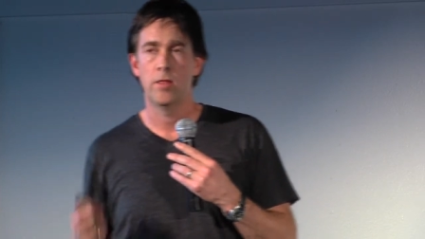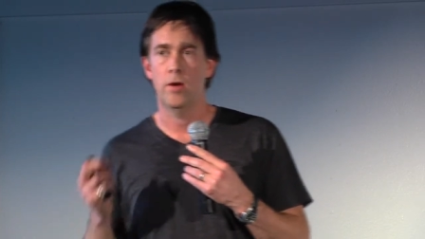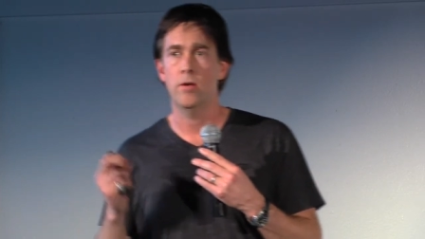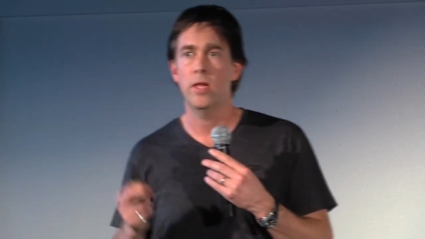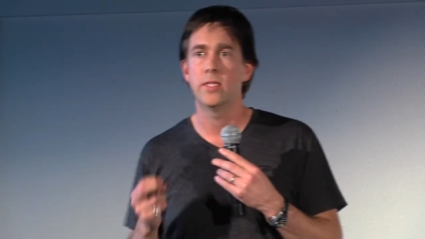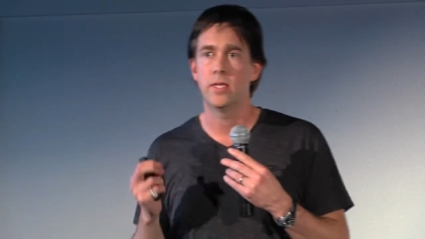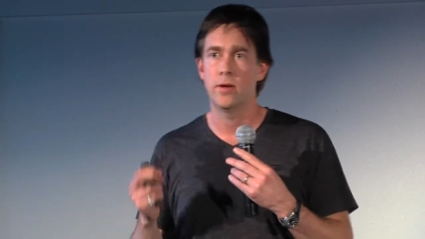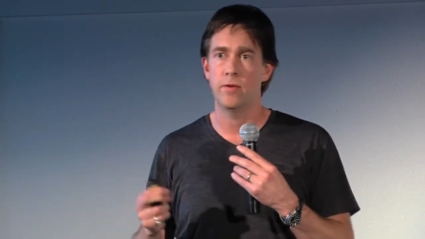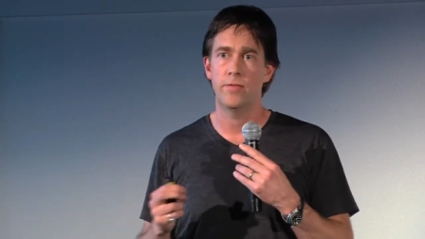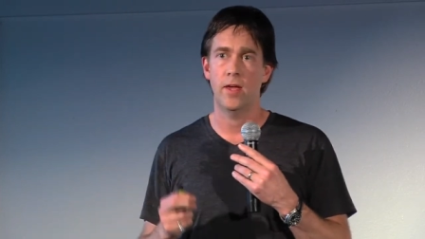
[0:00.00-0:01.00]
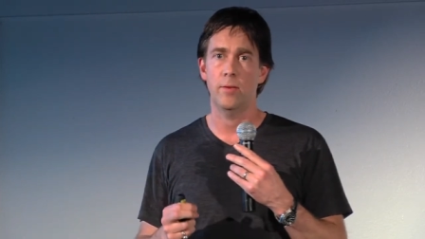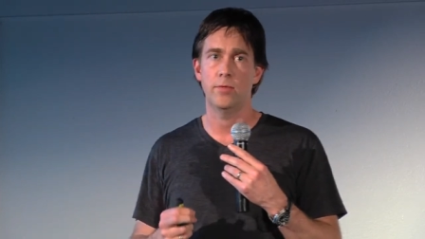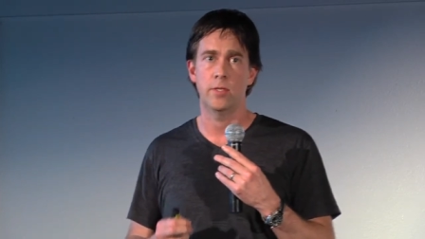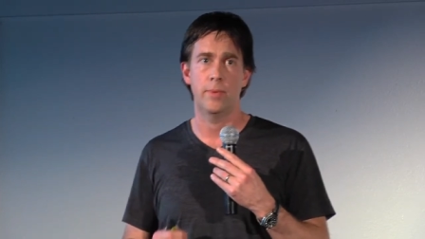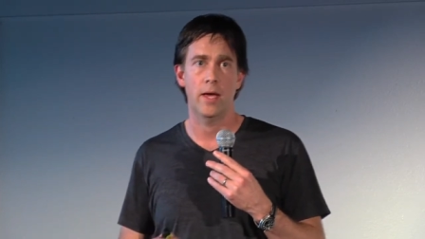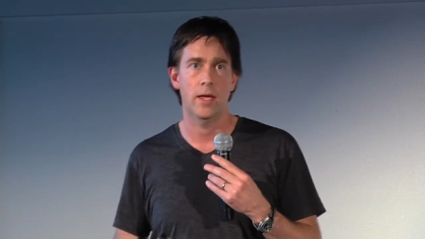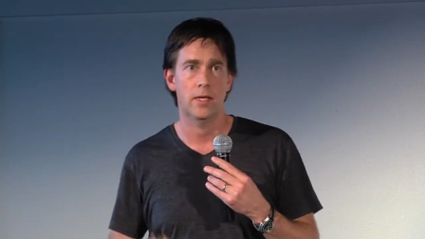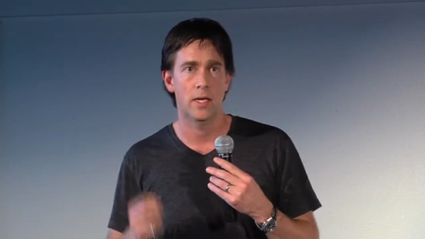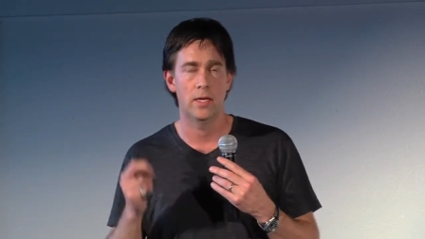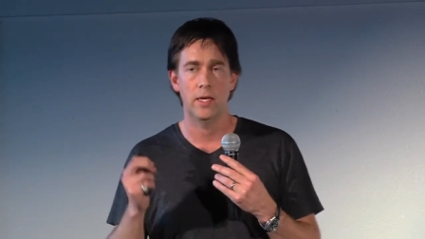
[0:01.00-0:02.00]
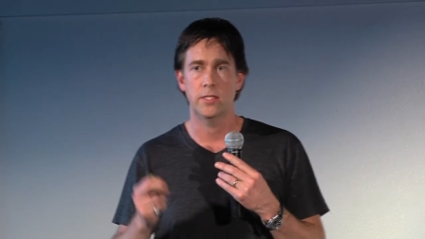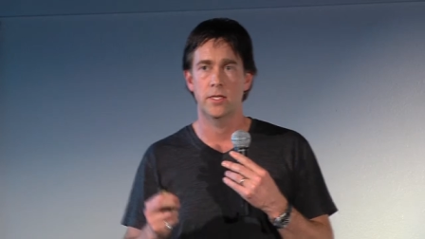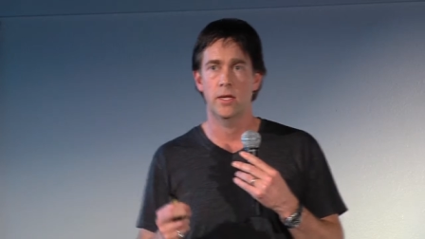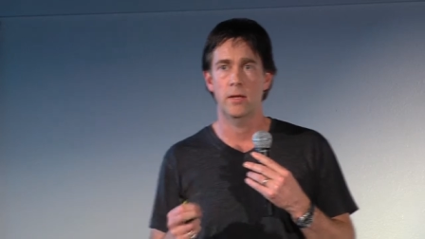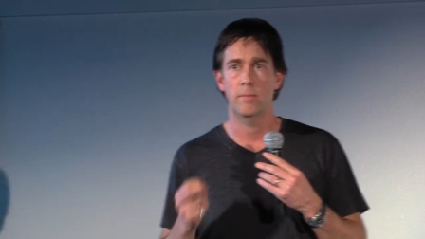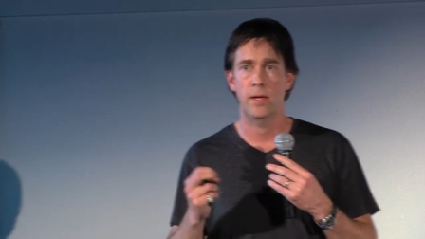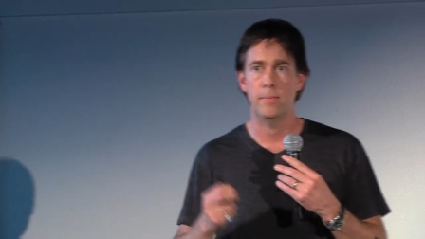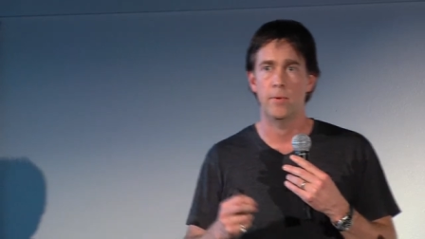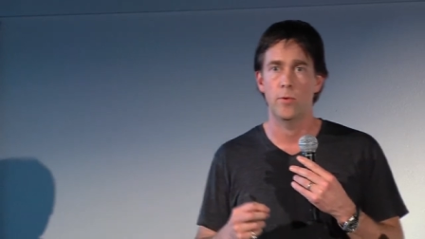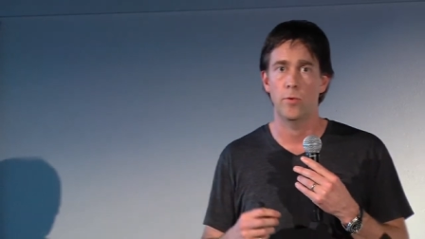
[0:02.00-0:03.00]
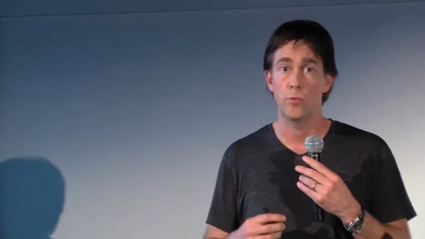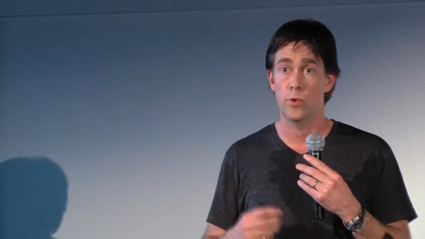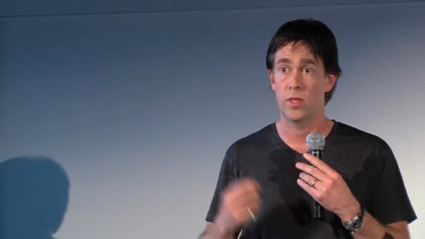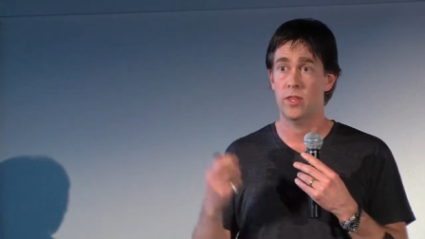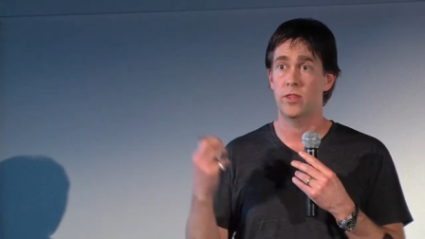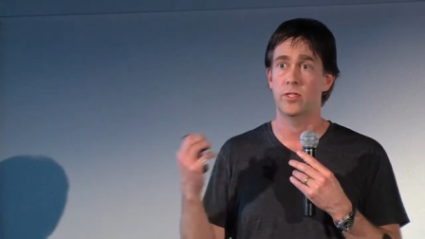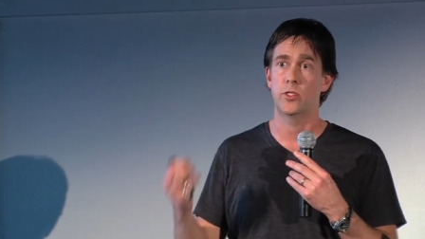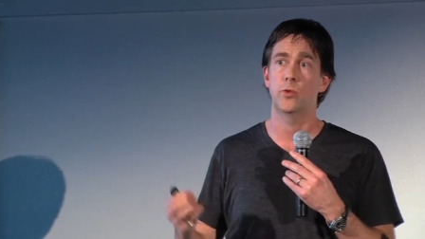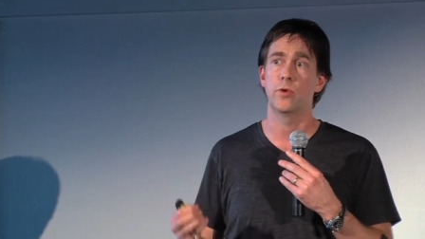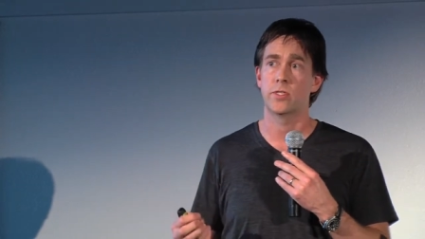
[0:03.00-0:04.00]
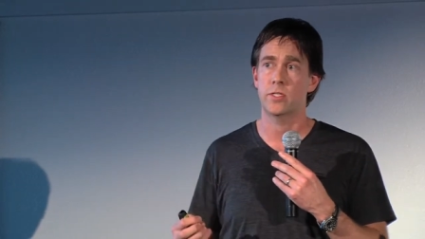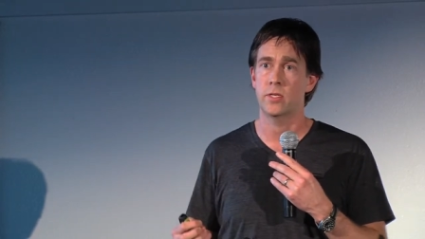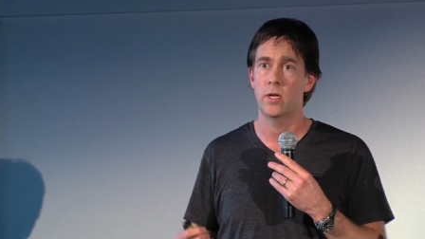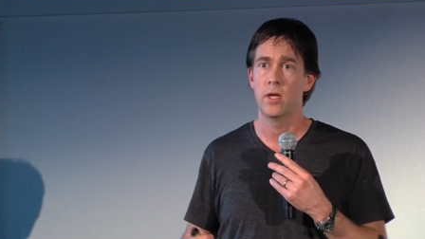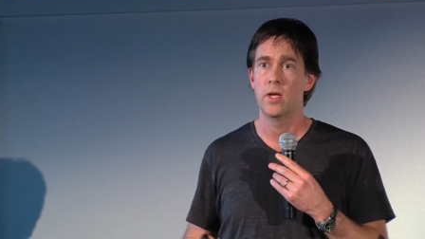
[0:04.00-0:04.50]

The whole idea of that was about connecting people with the source,